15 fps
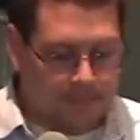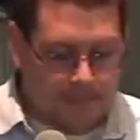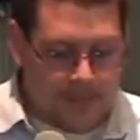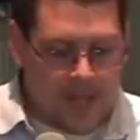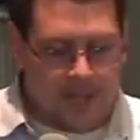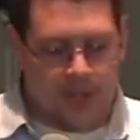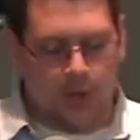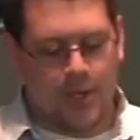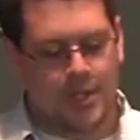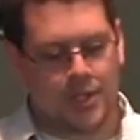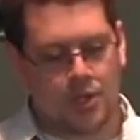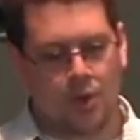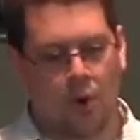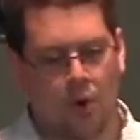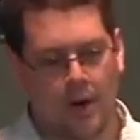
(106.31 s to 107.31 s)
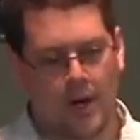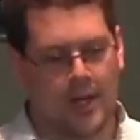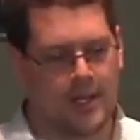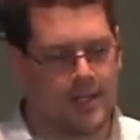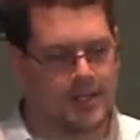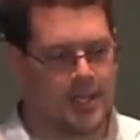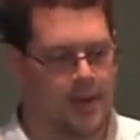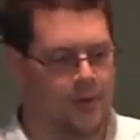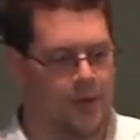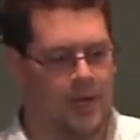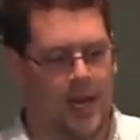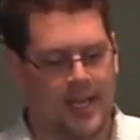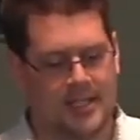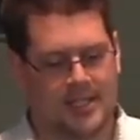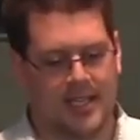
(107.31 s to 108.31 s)
And so historians of the
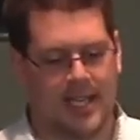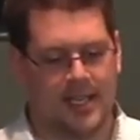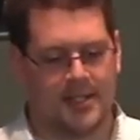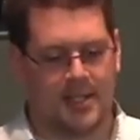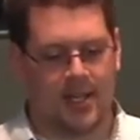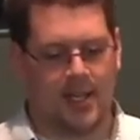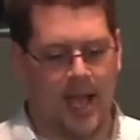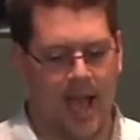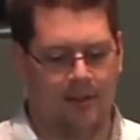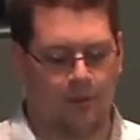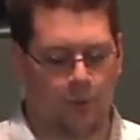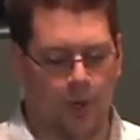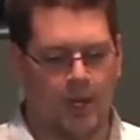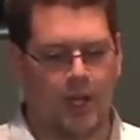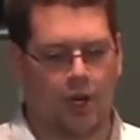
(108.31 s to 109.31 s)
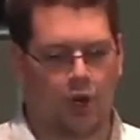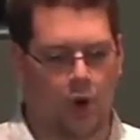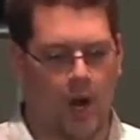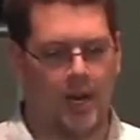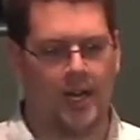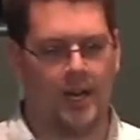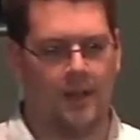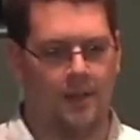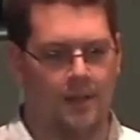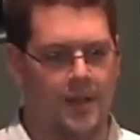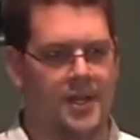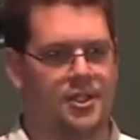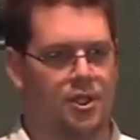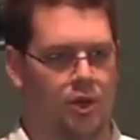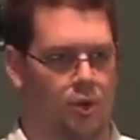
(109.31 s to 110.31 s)
United States have really credited
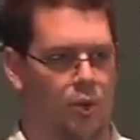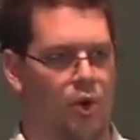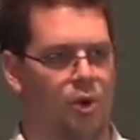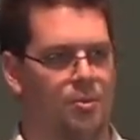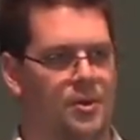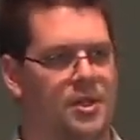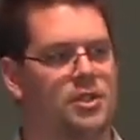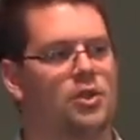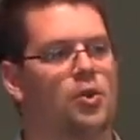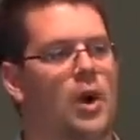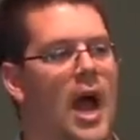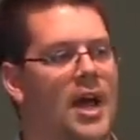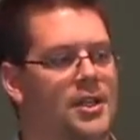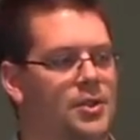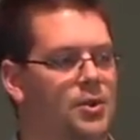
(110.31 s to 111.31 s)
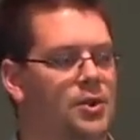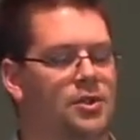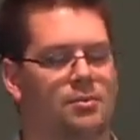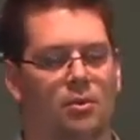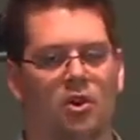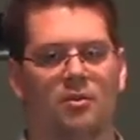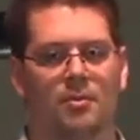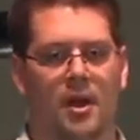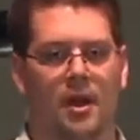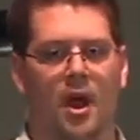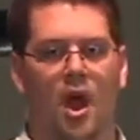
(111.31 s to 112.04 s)
this group, this grassroots movement,